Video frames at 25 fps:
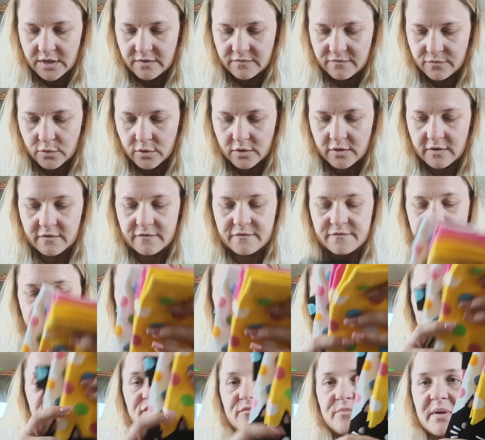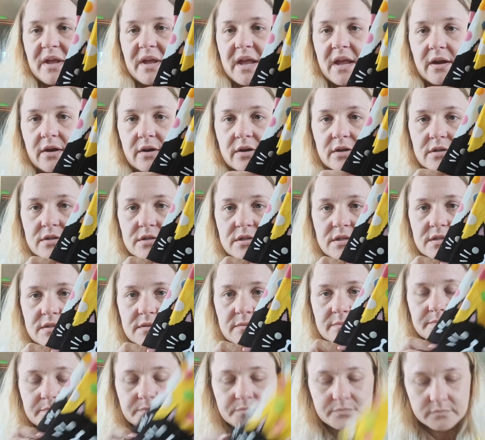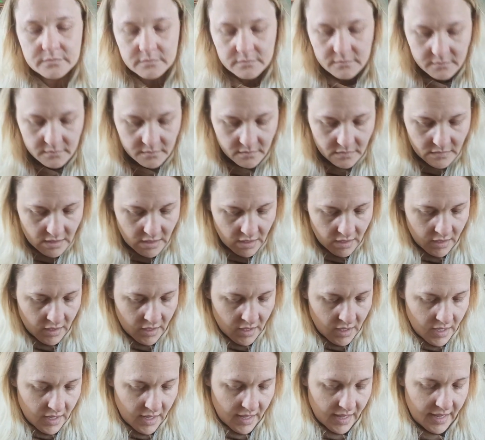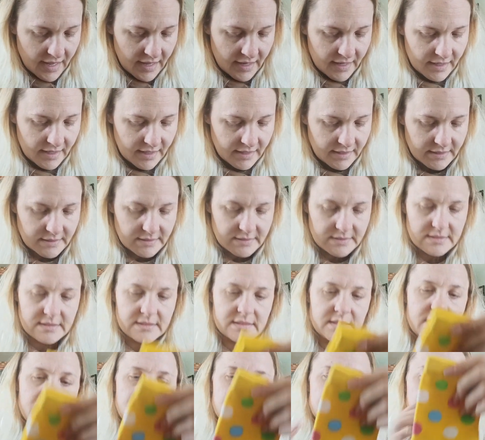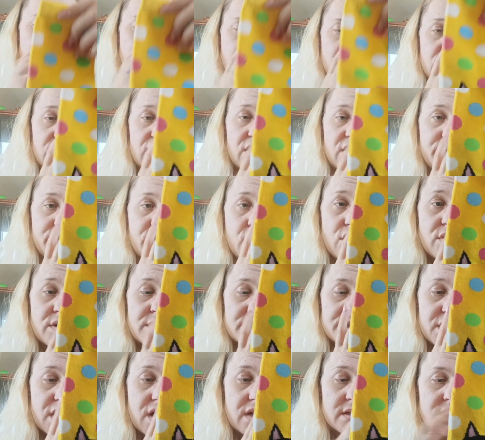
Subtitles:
4, 5 pairs. And these are polka dot